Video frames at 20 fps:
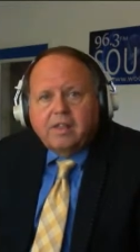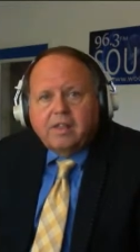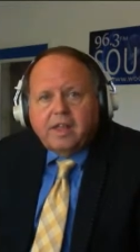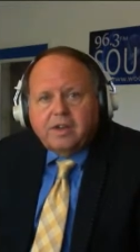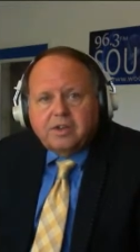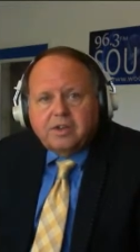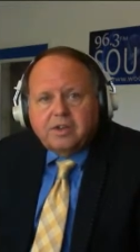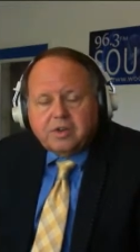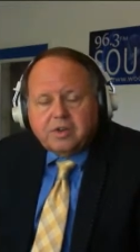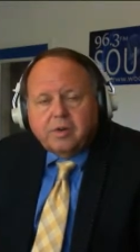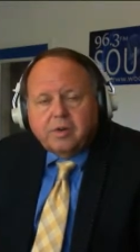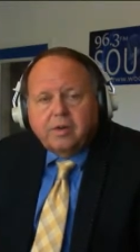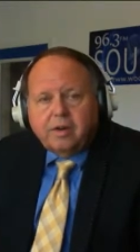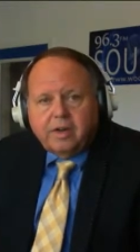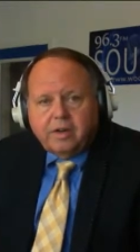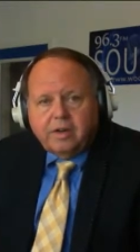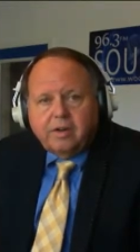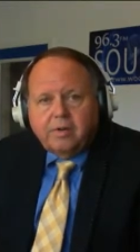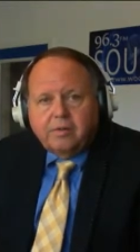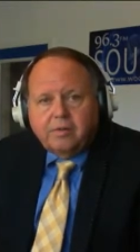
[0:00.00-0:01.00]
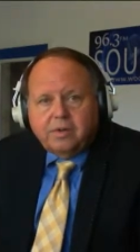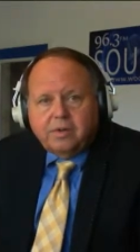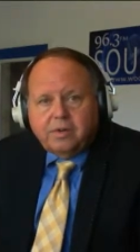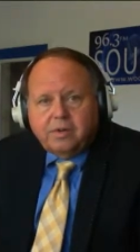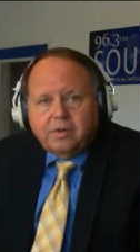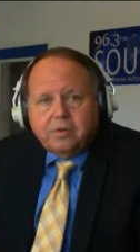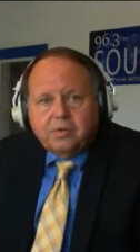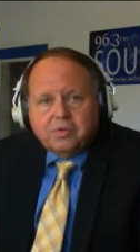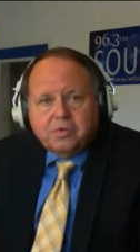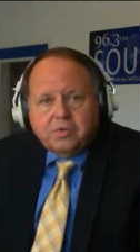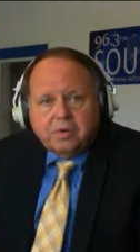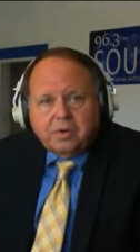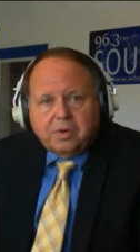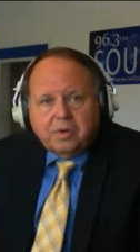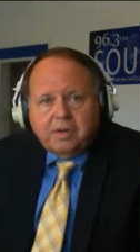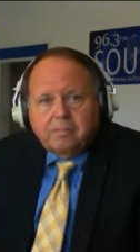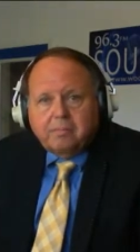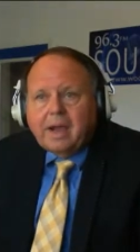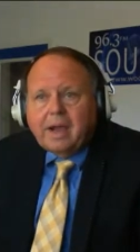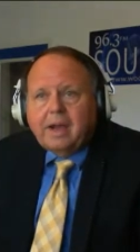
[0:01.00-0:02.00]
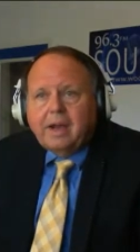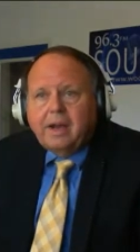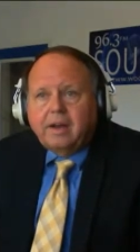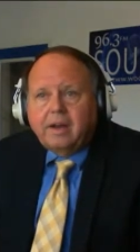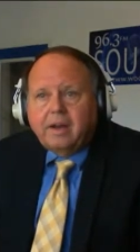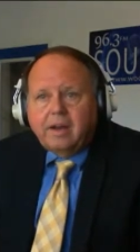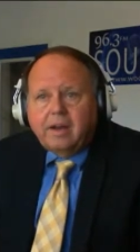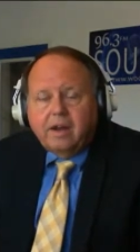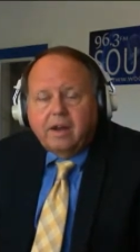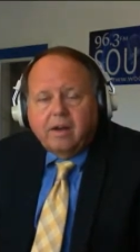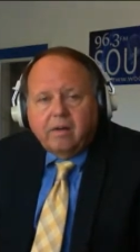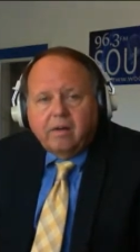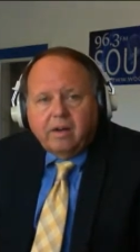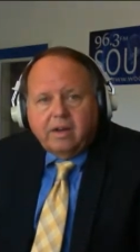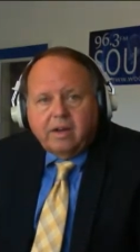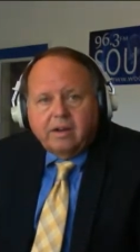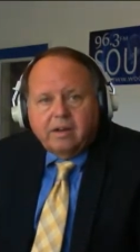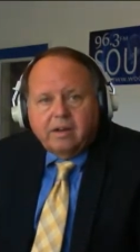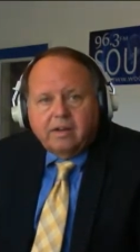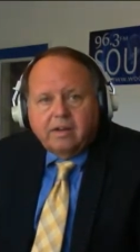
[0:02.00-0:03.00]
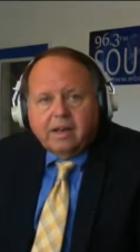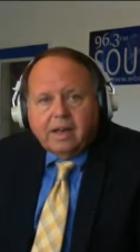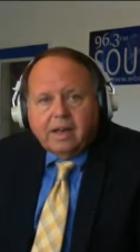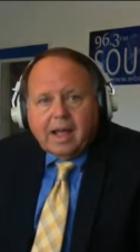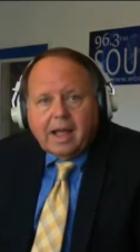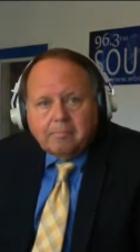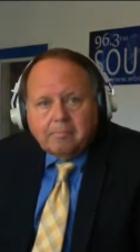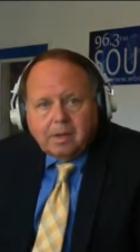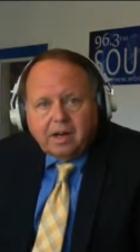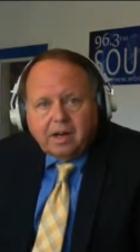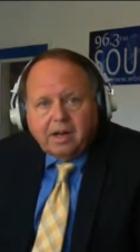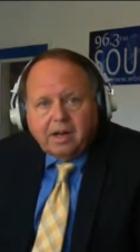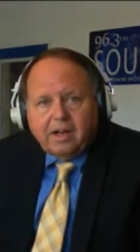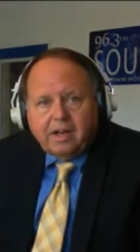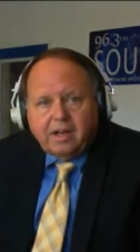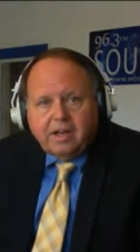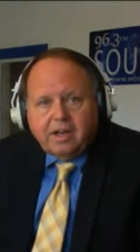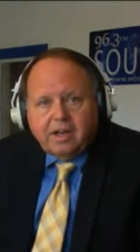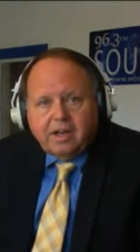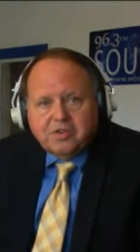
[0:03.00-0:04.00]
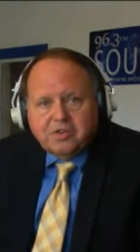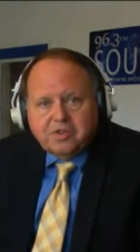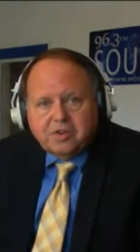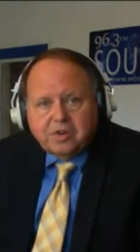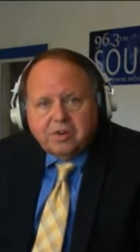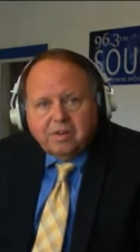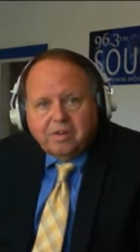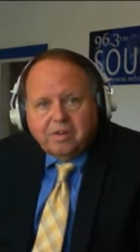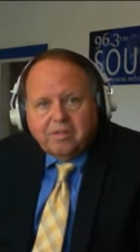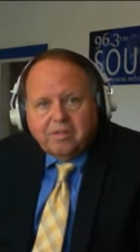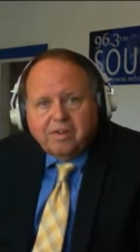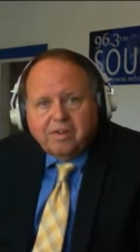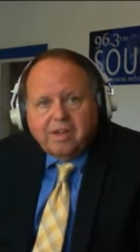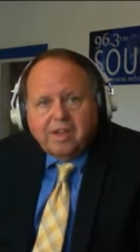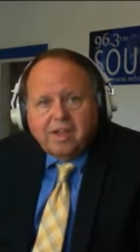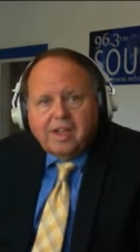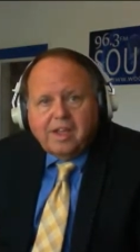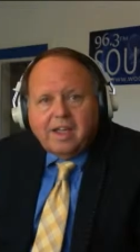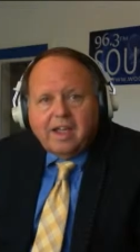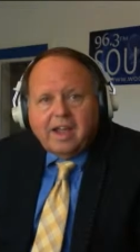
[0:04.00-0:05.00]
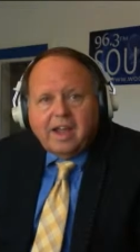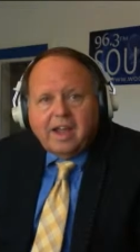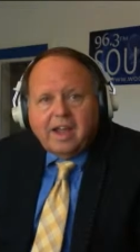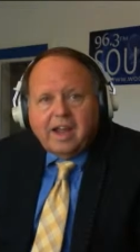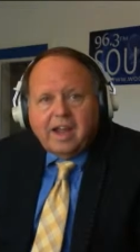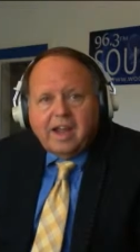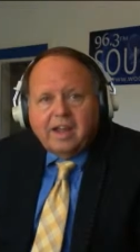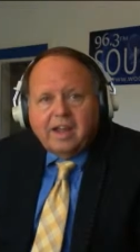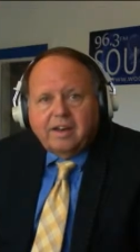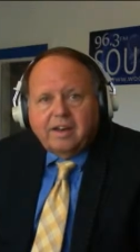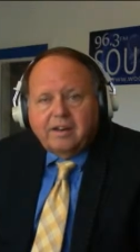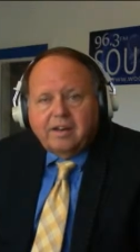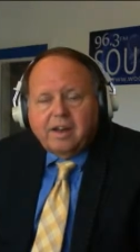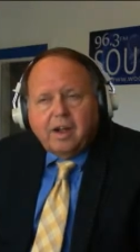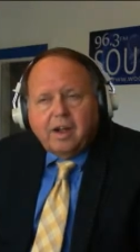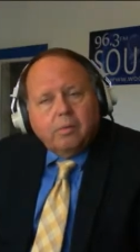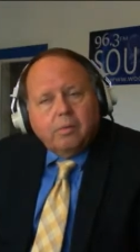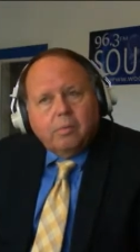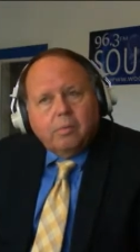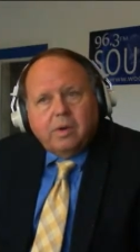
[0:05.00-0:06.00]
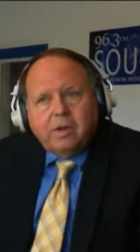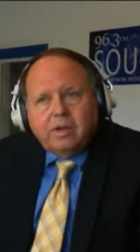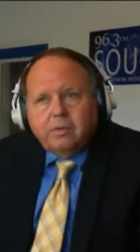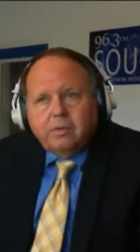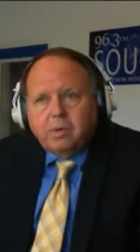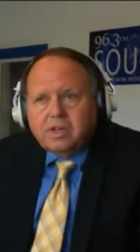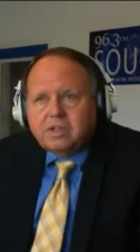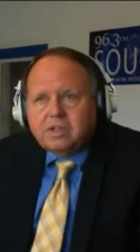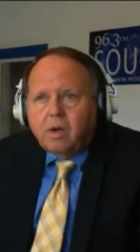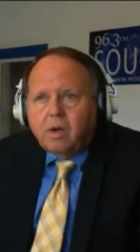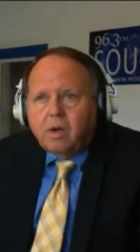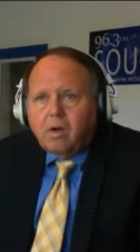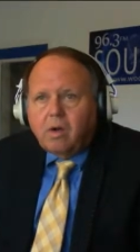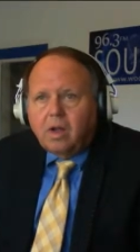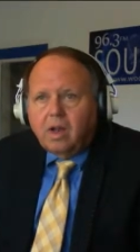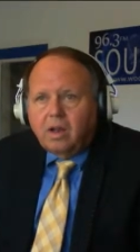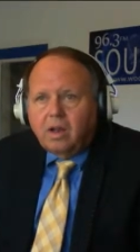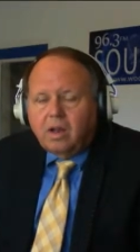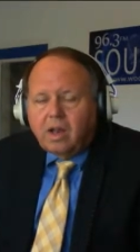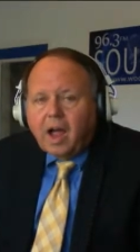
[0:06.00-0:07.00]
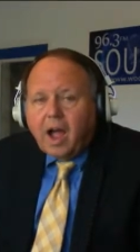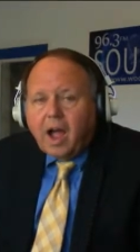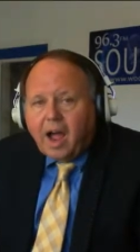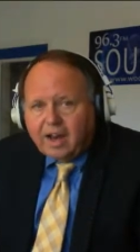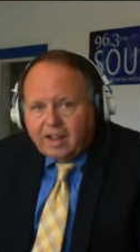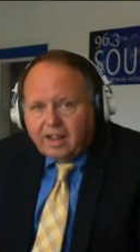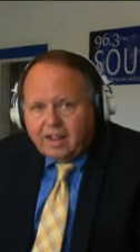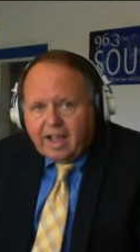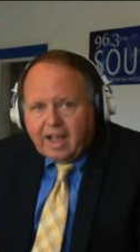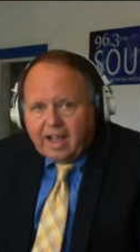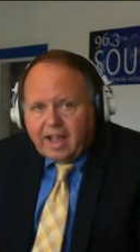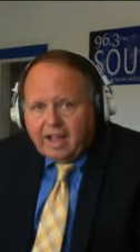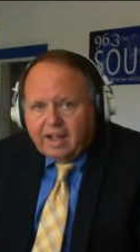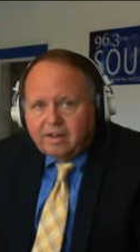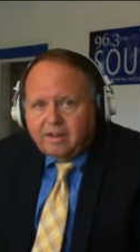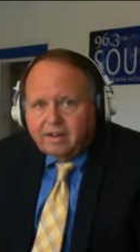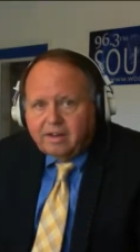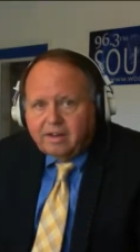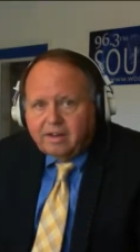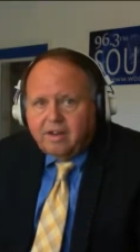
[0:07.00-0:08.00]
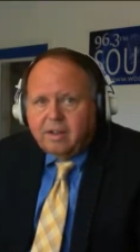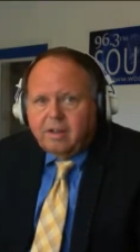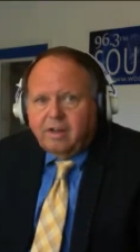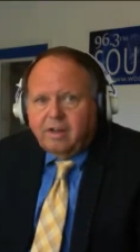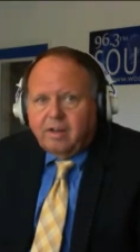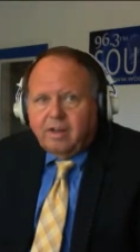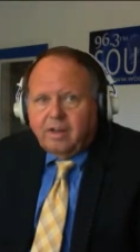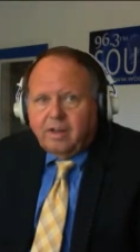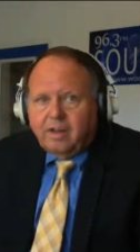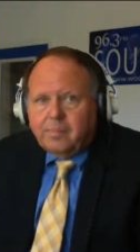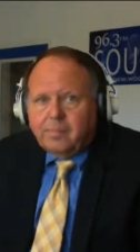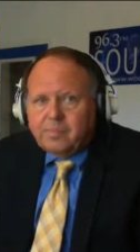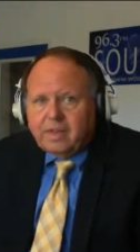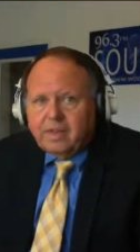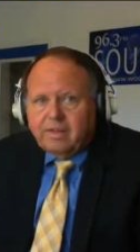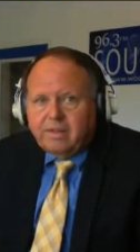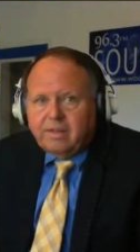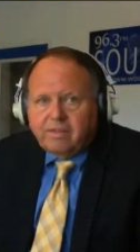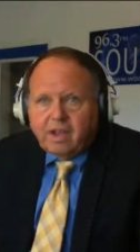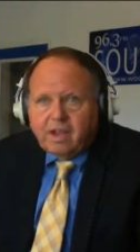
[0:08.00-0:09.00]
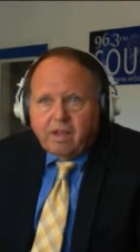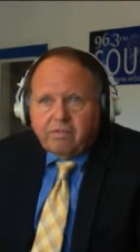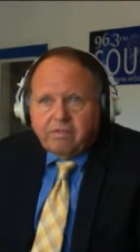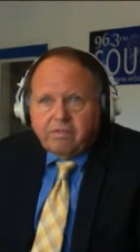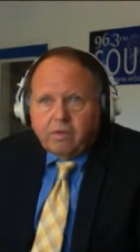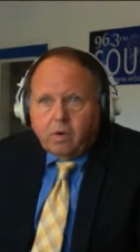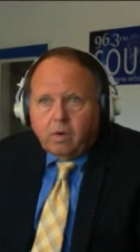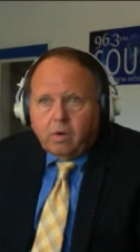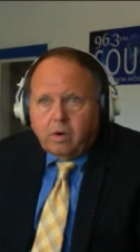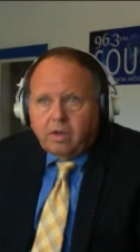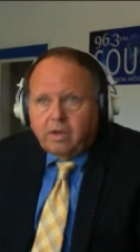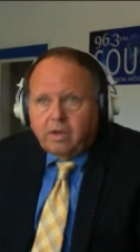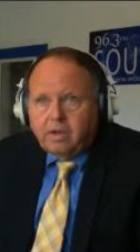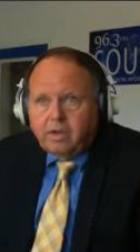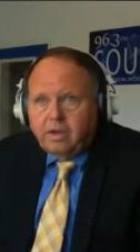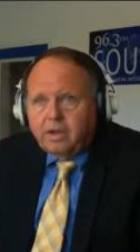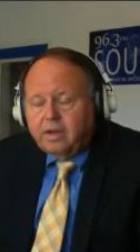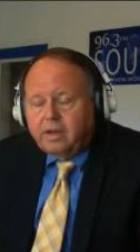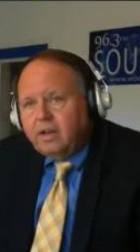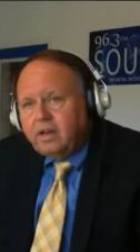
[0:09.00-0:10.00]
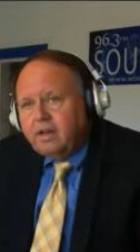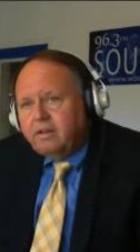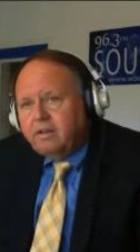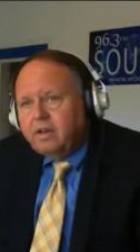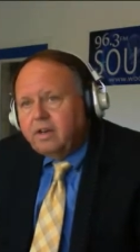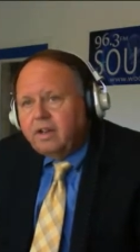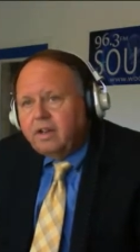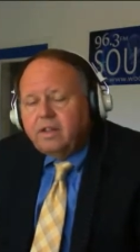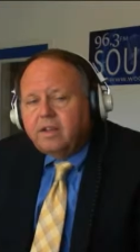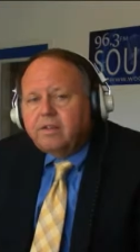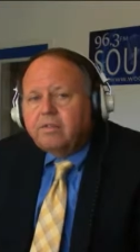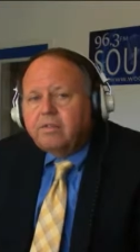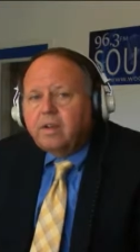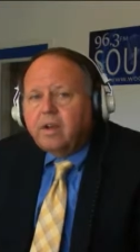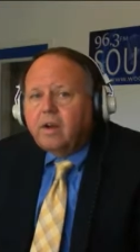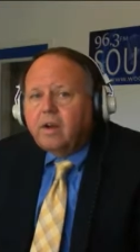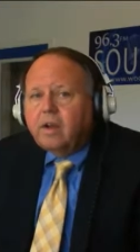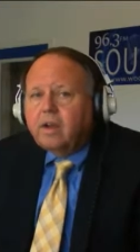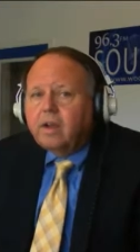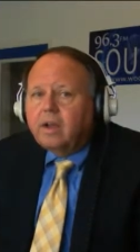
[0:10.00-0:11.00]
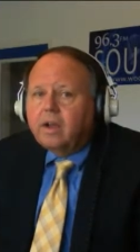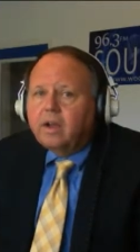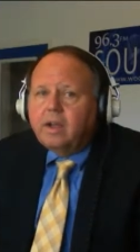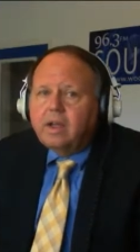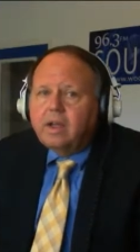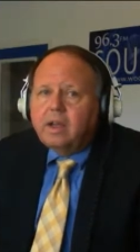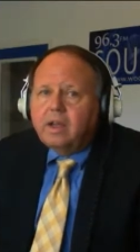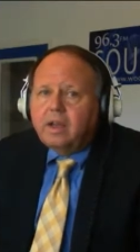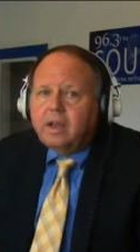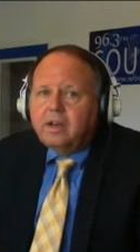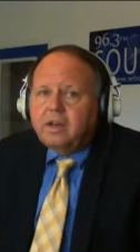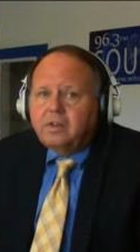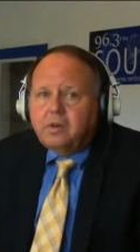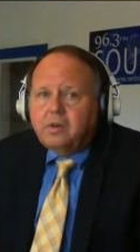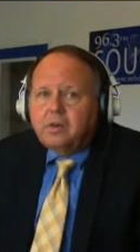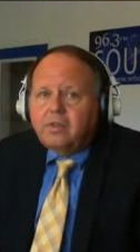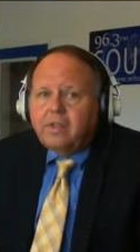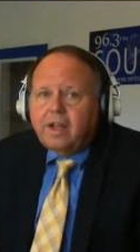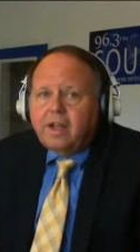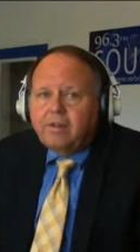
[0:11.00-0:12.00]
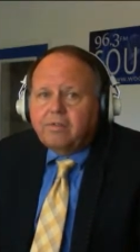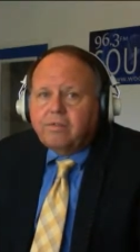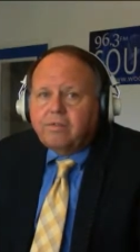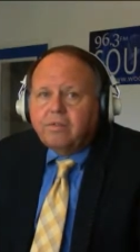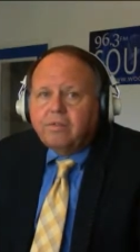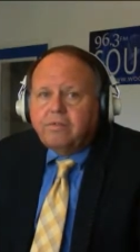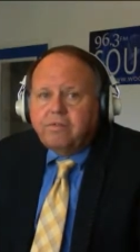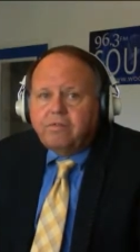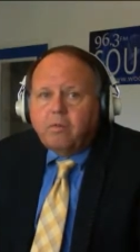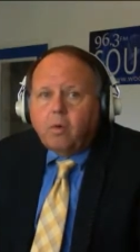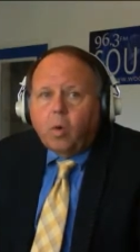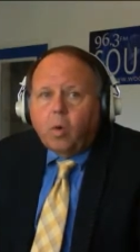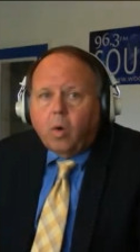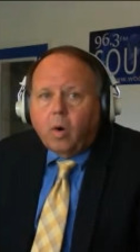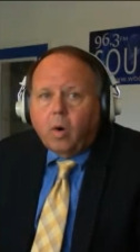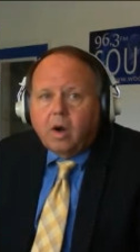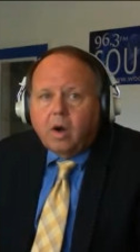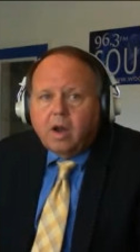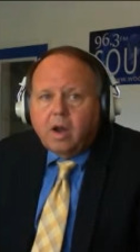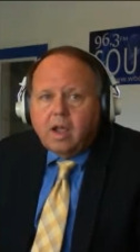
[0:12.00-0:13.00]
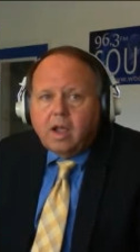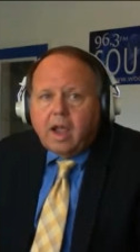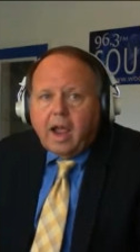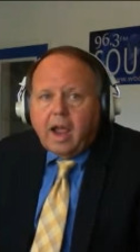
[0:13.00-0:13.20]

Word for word: they certainly don't usually pay to carry liability insurance and we we saw a lot of that uh, in South Florida and even in this area in 2004